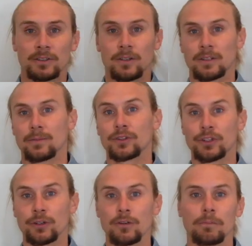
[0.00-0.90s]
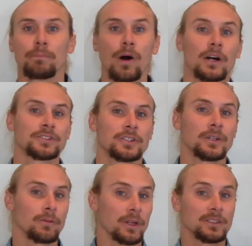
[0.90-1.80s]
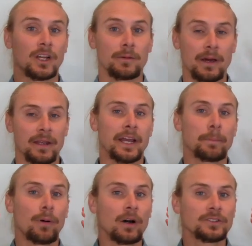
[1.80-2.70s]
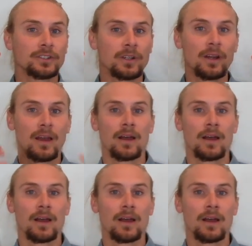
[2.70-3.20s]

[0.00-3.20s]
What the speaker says: So number 2, posture. We're going to talk about neck posture.